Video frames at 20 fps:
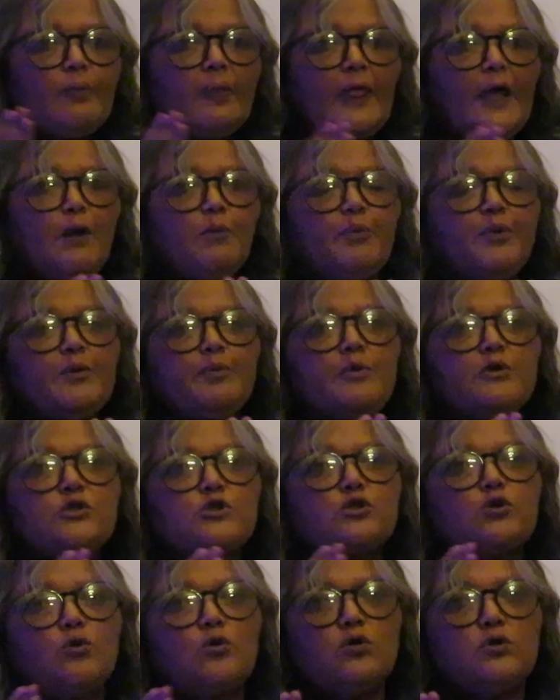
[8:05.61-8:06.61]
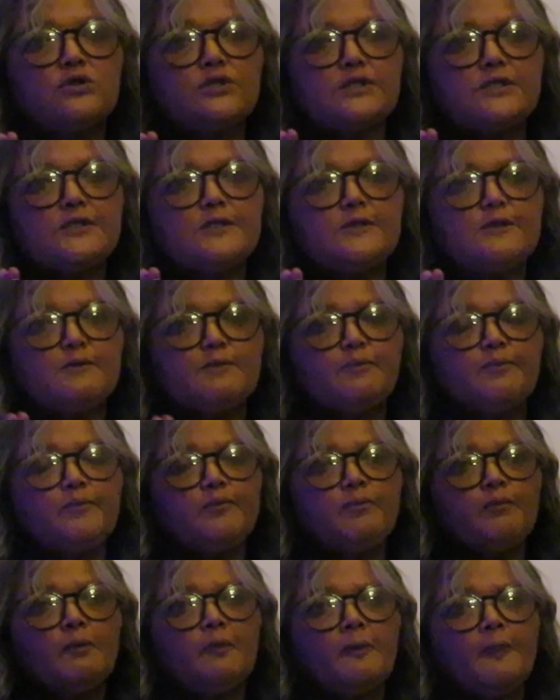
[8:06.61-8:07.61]
our people's causes
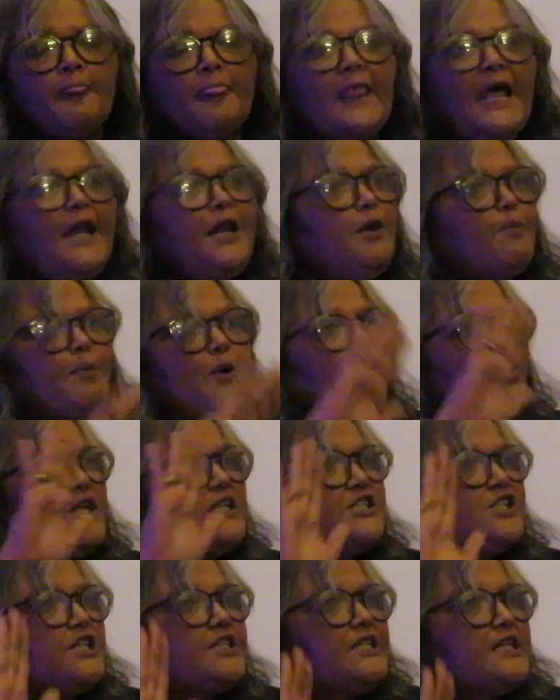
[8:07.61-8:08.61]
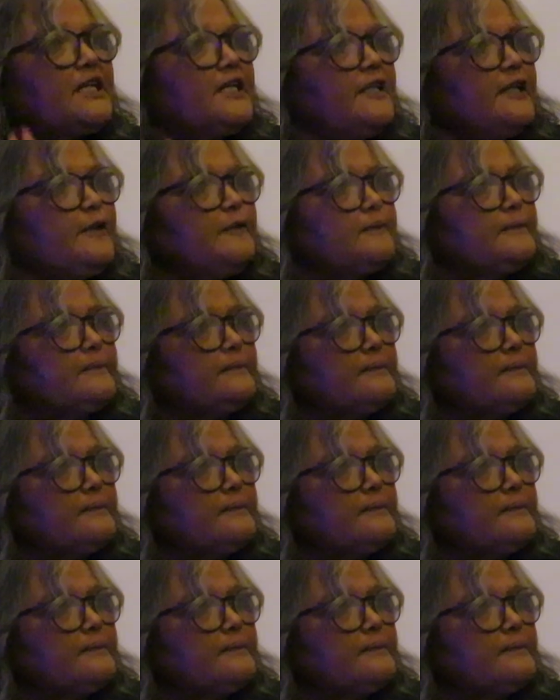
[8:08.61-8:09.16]
unapologetically.